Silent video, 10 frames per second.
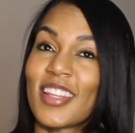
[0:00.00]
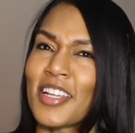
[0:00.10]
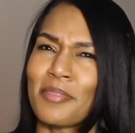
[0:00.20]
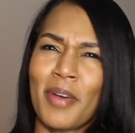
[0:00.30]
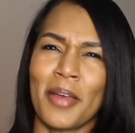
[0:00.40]

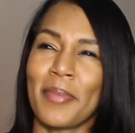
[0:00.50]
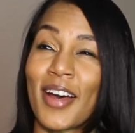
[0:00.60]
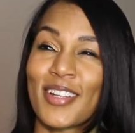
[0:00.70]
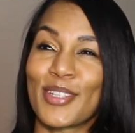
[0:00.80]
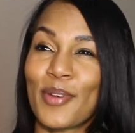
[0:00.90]
That's my
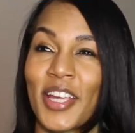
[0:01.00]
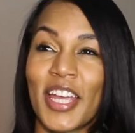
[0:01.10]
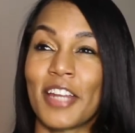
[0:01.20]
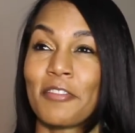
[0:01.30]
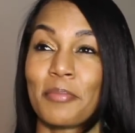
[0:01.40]
bad, so I
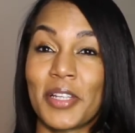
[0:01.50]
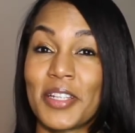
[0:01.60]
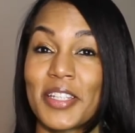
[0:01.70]
can't even blame